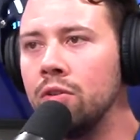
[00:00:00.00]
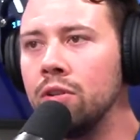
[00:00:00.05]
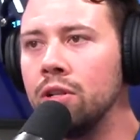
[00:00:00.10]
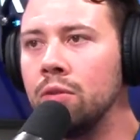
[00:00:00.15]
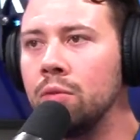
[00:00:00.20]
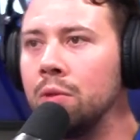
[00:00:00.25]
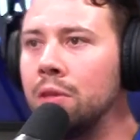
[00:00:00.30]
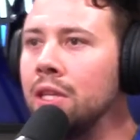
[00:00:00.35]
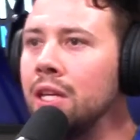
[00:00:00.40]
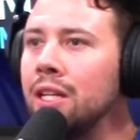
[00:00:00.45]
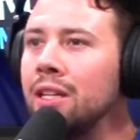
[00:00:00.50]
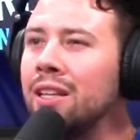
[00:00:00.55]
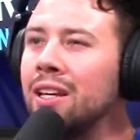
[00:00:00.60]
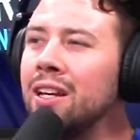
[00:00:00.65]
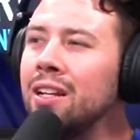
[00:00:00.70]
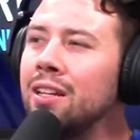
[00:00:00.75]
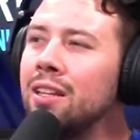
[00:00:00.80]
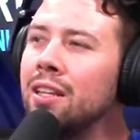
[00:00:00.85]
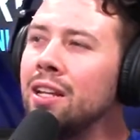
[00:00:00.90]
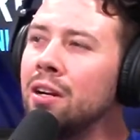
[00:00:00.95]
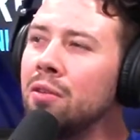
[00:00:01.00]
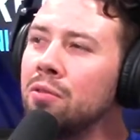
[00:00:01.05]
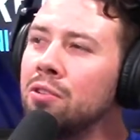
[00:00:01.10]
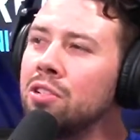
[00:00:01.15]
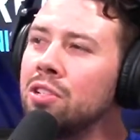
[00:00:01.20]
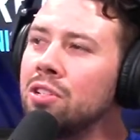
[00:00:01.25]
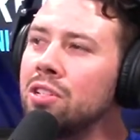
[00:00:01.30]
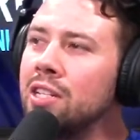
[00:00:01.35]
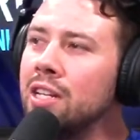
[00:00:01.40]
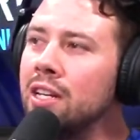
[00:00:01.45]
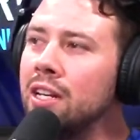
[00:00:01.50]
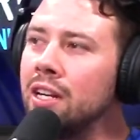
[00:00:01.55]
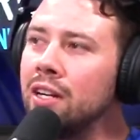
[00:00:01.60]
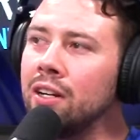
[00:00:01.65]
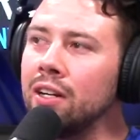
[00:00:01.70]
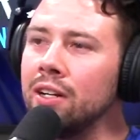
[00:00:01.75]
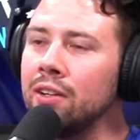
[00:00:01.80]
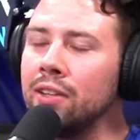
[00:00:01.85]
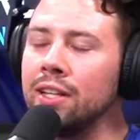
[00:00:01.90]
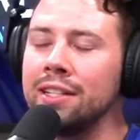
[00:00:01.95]
you would think that there was a
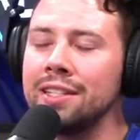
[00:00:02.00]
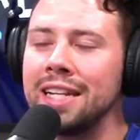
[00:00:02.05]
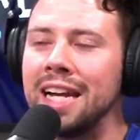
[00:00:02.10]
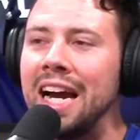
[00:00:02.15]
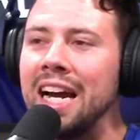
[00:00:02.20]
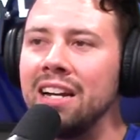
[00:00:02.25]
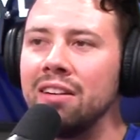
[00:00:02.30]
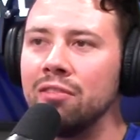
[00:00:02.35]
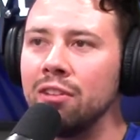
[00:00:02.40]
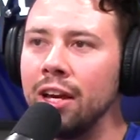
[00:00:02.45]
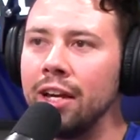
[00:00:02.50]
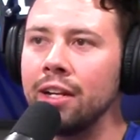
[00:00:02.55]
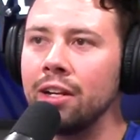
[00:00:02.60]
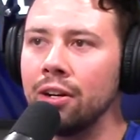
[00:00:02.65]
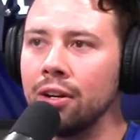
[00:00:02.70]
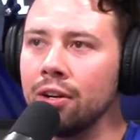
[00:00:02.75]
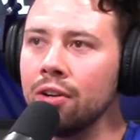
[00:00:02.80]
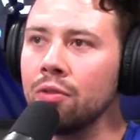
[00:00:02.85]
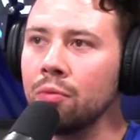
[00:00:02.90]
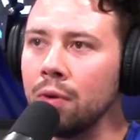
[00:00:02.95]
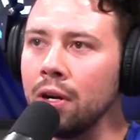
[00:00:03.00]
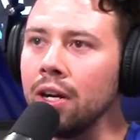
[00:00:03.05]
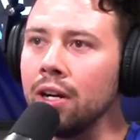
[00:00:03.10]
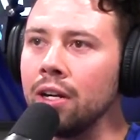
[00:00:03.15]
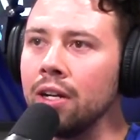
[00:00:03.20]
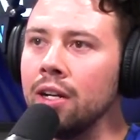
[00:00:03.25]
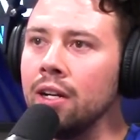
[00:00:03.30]
scenario that's kind of like Earth, where